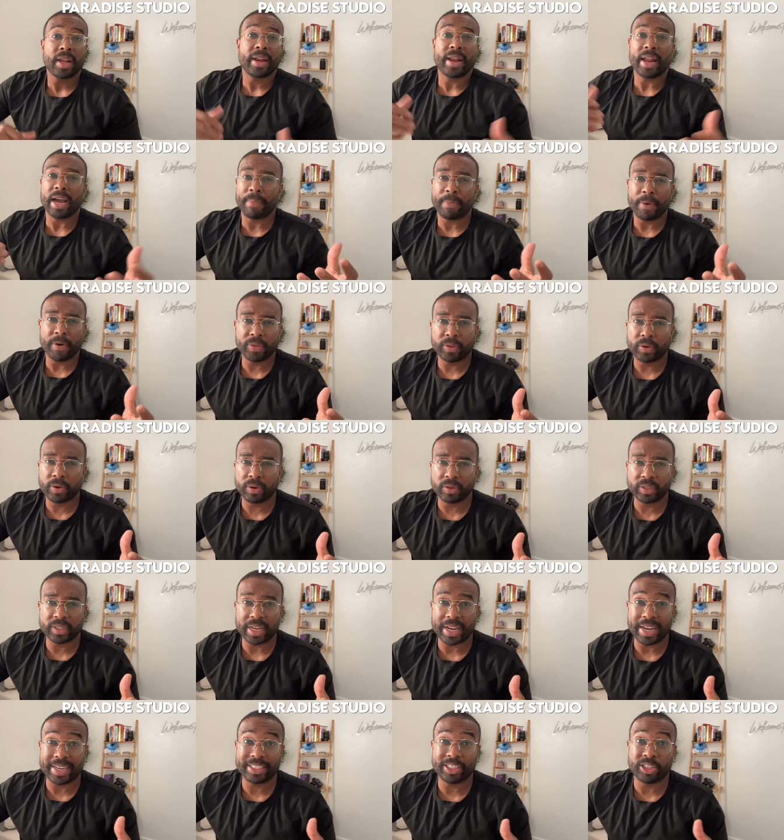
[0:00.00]
Now, both cruise
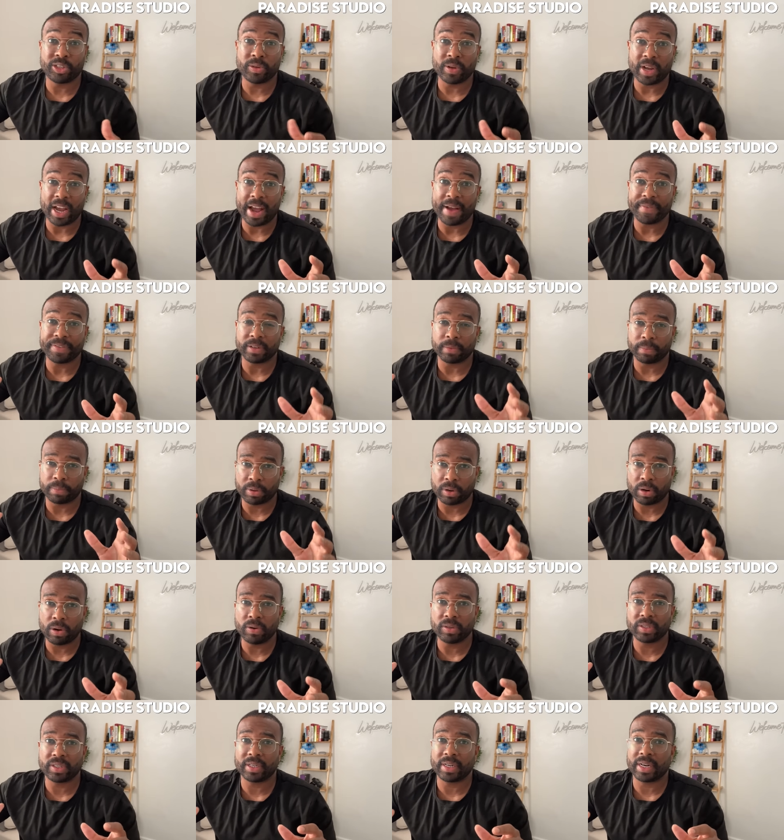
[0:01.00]
lines do have some
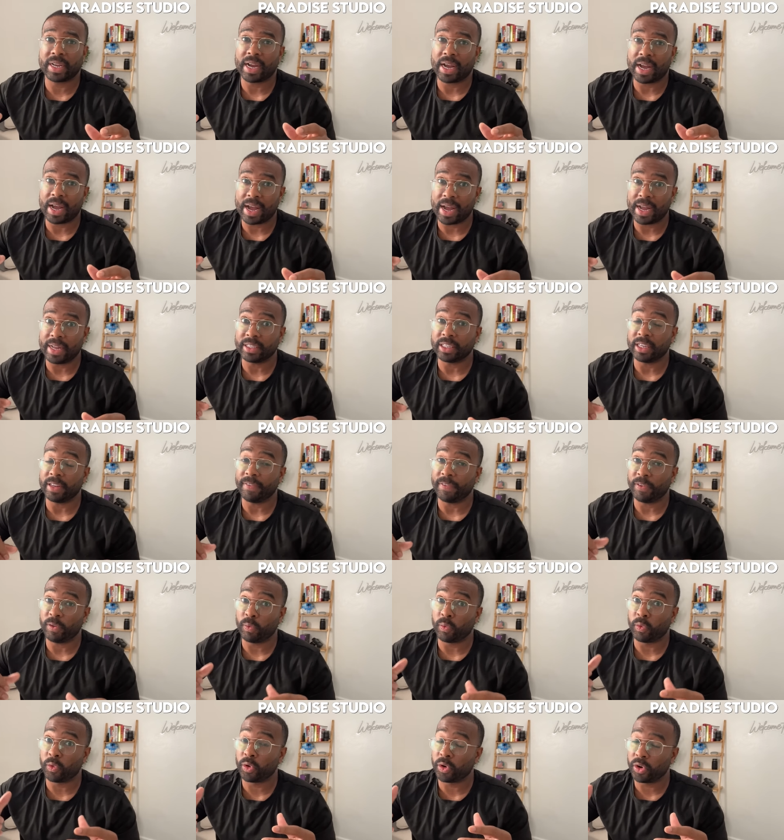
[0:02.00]
pros and cons. And if
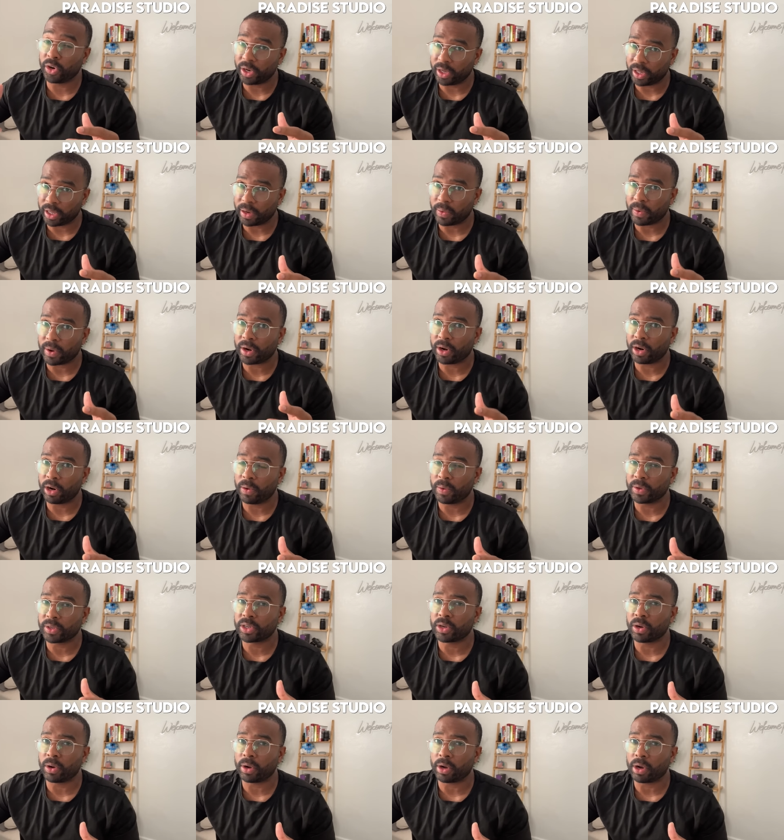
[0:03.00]
you really want to know
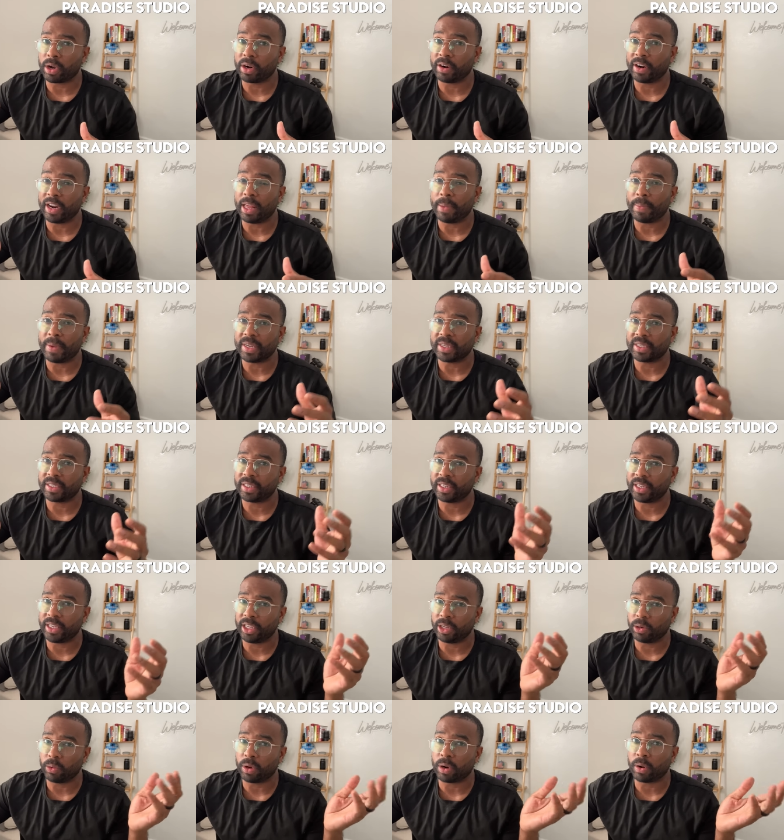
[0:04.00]
what's going on in MSC,
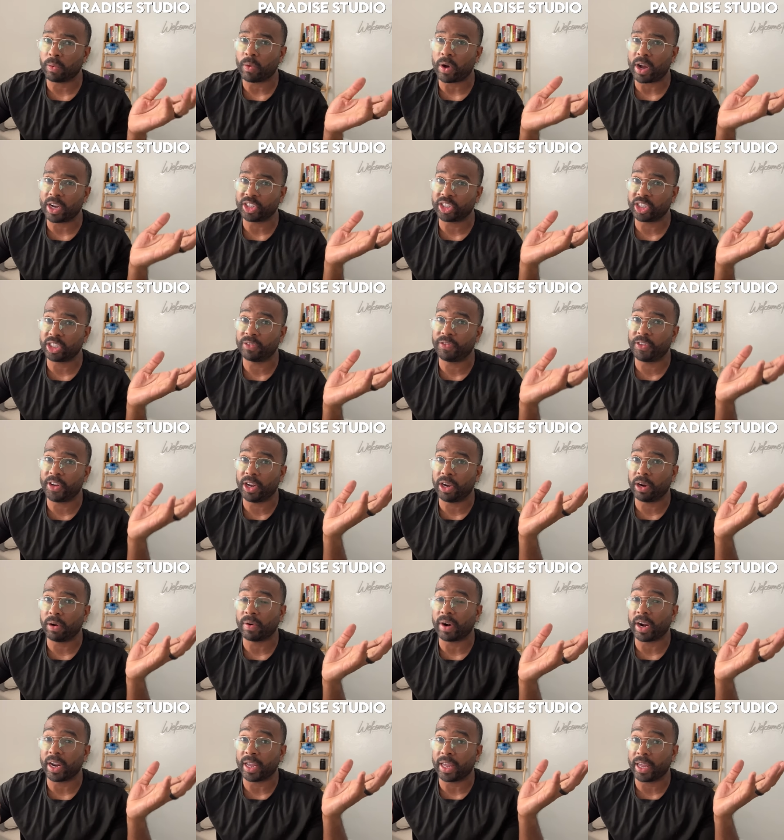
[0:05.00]
you'll want to watch this video
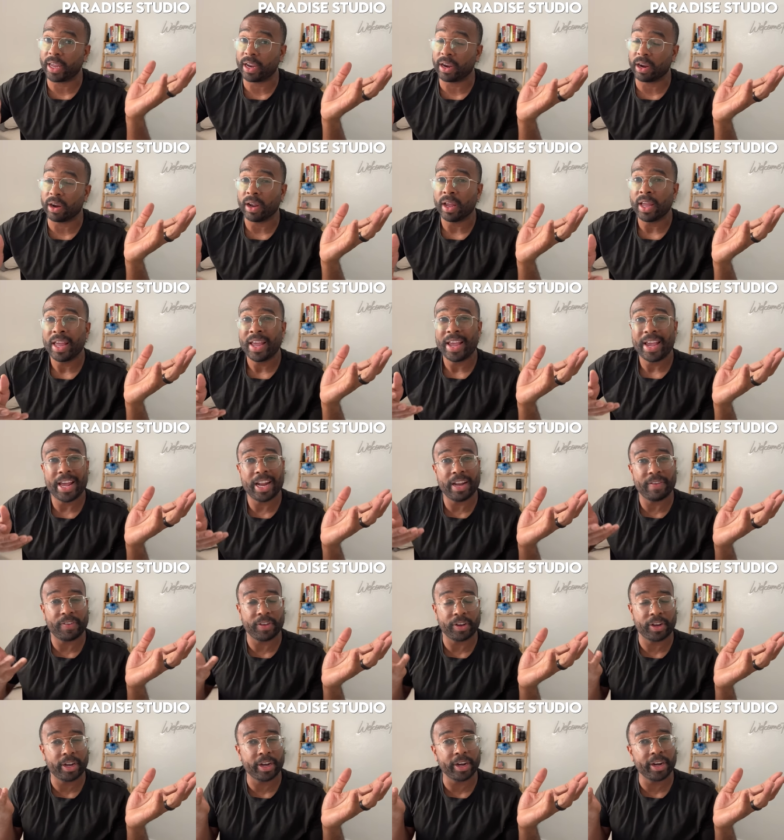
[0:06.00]
right here. And if
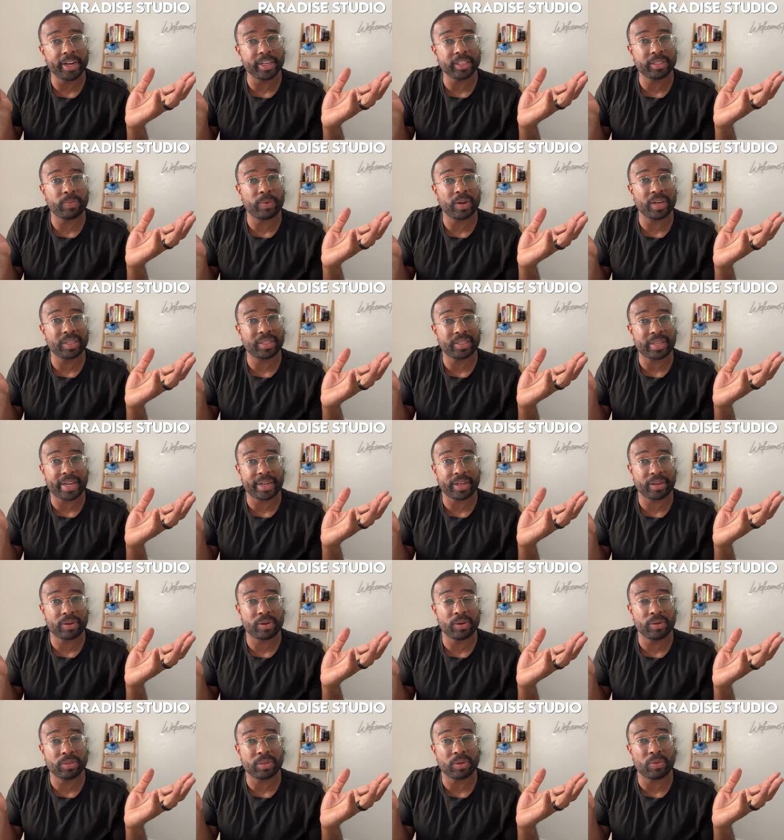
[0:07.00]
you're curious what it's like to
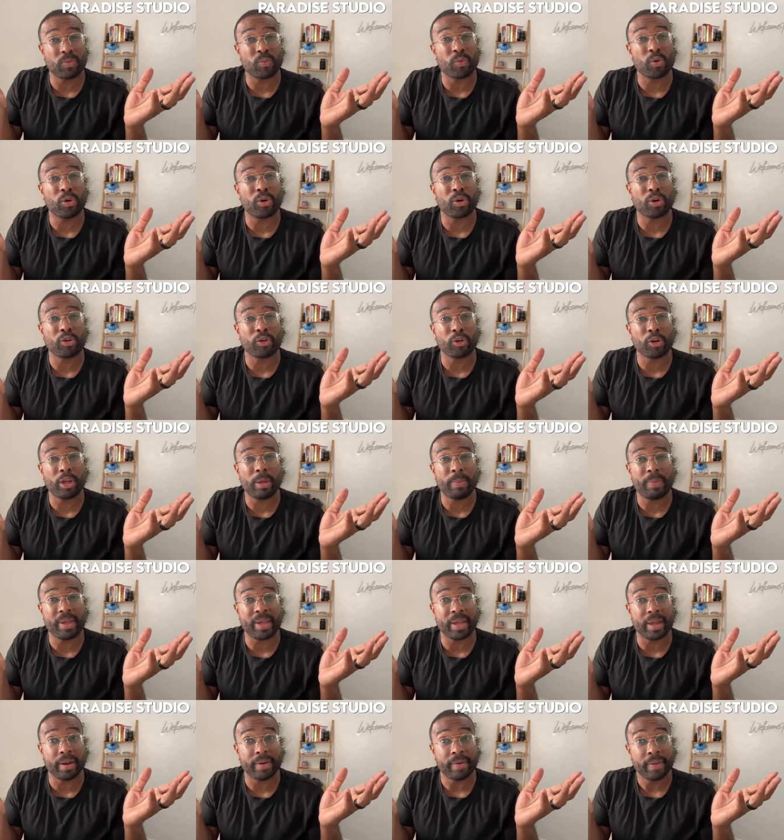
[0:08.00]
cruise on Royal
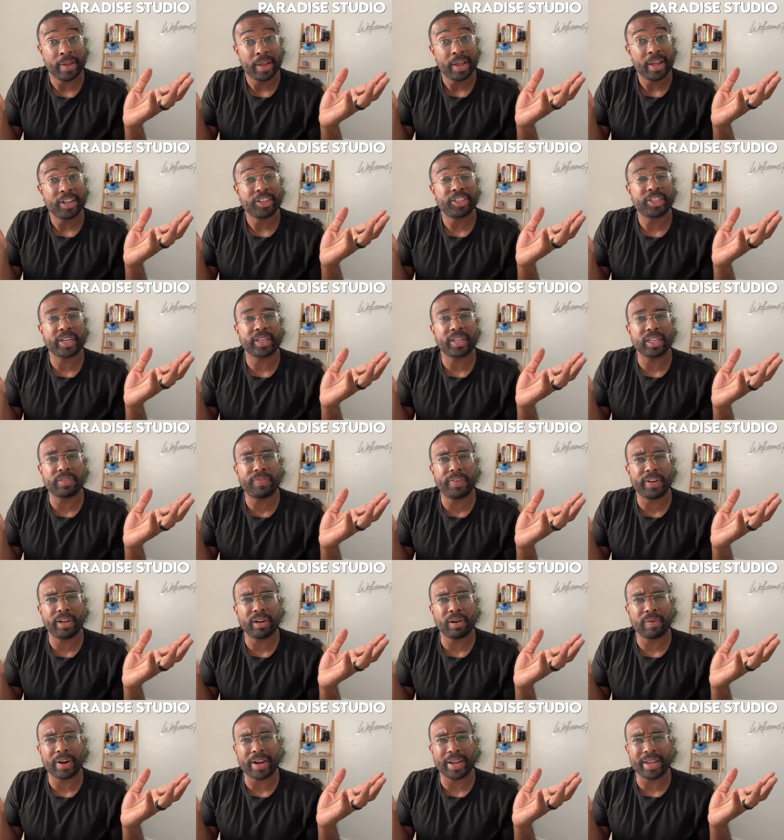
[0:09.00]
Caribbean, check this
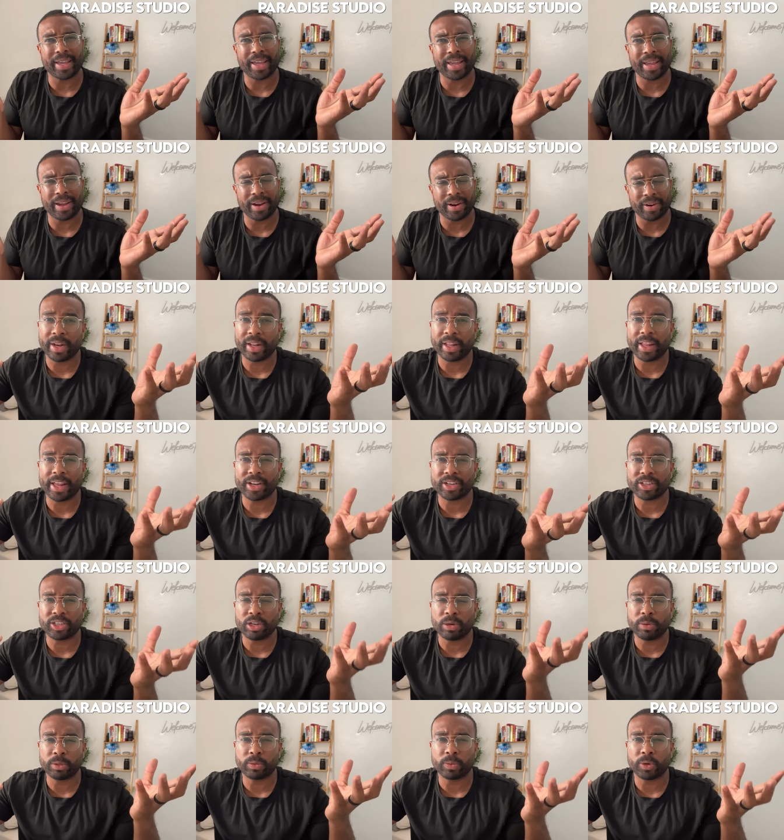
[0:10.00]
video right here. Let us
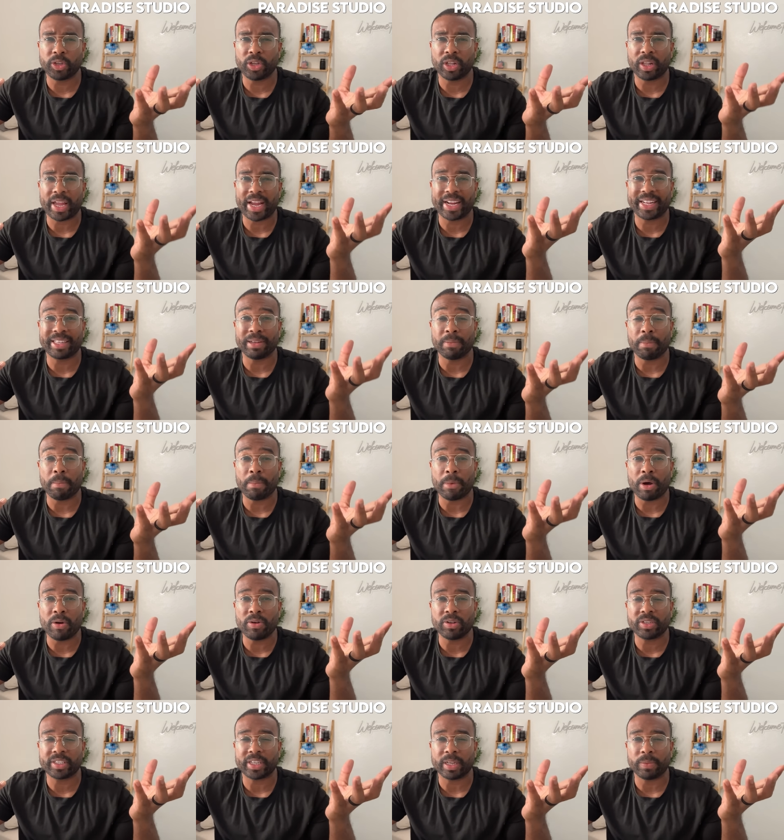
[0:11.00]
know which one you like the
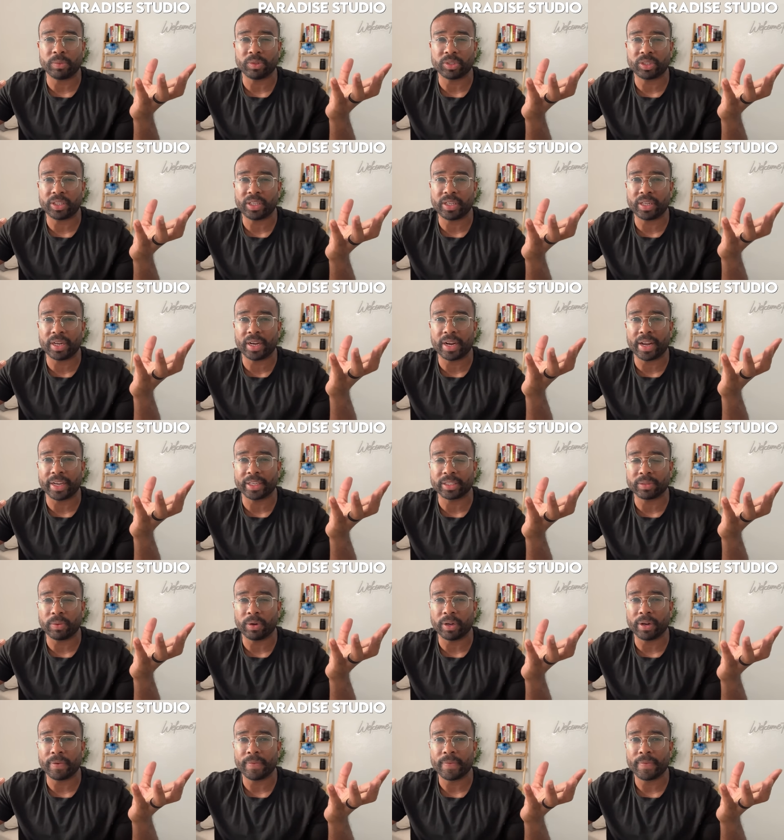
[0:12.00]
most, and we'll see you in the next one.